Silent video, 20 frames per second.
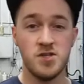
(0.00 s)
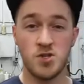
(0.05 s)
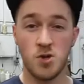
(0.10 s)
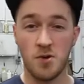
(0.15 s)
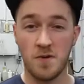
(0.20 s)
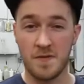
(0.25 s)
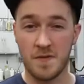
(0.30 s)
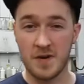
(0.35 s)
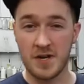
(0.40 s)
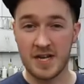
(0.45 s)

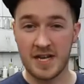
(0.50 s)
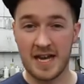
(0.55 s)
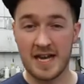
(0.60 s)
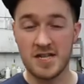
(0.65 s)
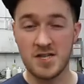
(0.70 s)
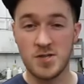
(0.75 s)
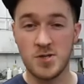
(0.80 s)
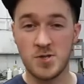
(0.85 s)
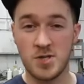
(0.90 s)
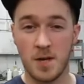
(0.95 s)
Don't
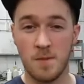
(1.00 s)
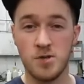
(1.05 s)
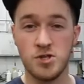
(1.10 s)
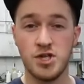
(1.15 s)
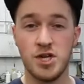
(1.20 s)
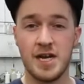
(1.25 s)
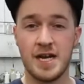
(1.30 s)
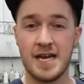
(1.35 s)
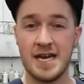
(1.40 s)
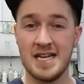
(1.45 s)
forget to double
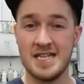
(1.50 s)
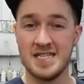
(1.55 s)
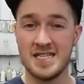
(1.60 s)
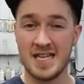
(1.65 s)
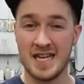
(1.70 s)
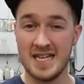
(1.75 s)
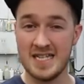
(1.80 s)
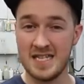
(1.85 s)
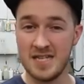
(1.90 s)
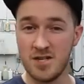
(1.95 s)
check and
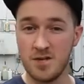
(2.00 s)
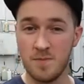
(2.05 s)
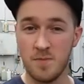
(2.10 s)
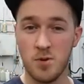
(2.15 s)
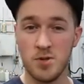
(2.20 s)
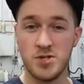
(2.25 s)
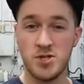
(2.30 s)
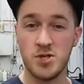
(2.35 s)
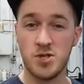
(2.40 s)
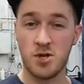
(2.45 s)
tighten your
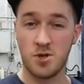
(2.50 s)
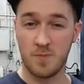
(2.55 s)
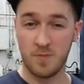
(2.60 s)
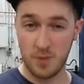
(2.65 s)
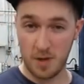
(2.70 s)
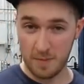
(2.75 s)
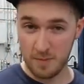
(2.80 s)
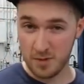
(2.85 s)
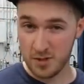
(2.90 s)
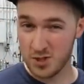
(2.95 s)
bolts to the
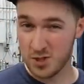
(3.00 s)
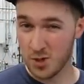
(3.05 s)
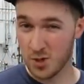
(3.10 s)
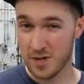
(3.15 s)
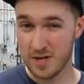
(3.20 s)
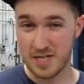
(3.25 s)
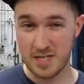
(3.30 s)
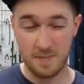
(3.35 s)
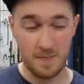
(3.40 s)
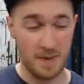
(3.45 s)
proper torque